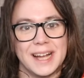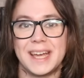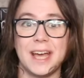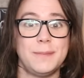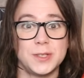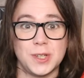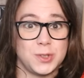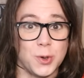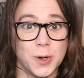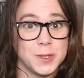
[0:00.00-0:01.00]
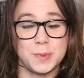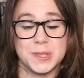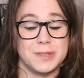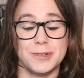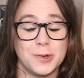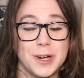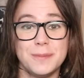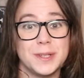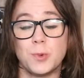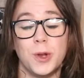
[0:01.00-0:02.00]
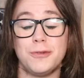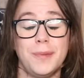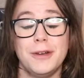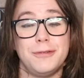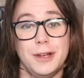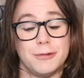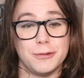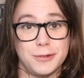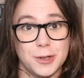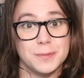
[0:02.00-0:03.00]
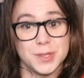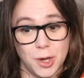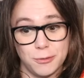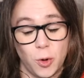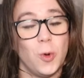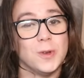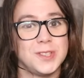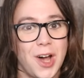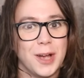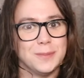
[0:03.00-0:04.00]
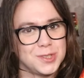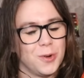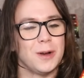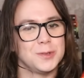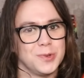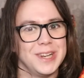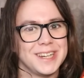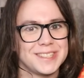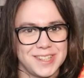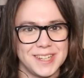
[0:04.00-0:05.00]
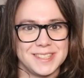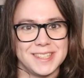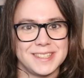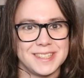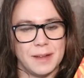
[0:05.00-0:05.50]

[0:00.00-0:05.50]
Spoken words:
And Guillermo del Toro's Pacific Rim is one of my favorite films of all time, so I was really excited.